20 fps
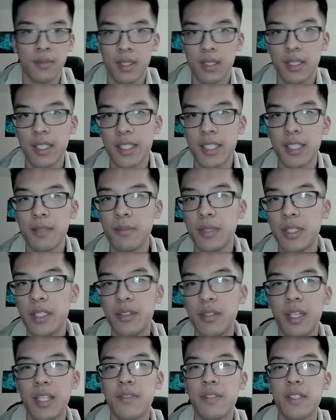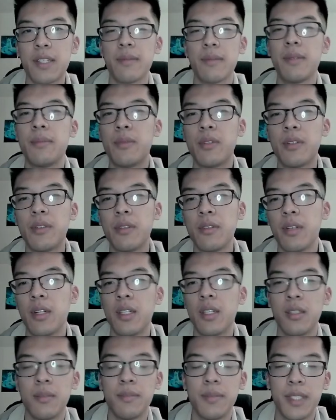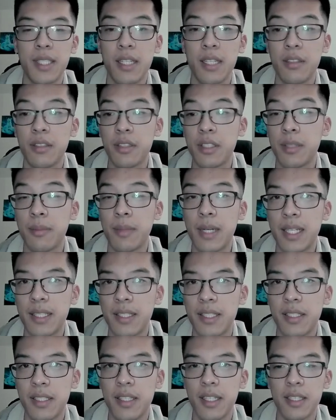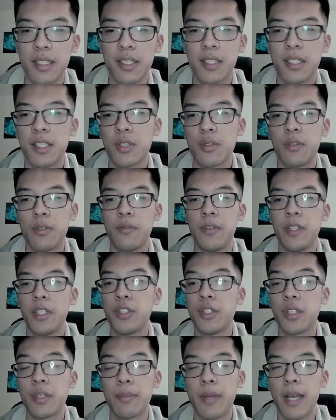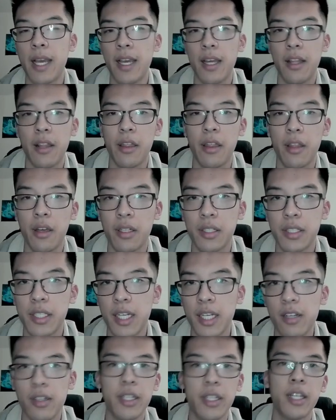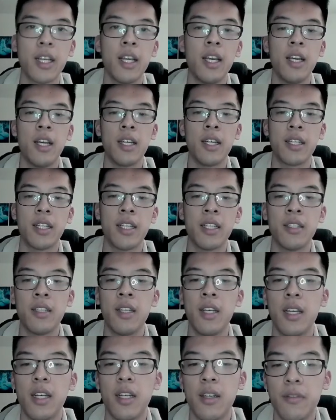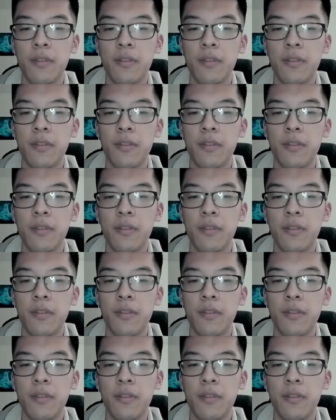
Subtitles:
Next up, we do have some of the more standard Demacia decks, this one featuring Panth Taric. Again, a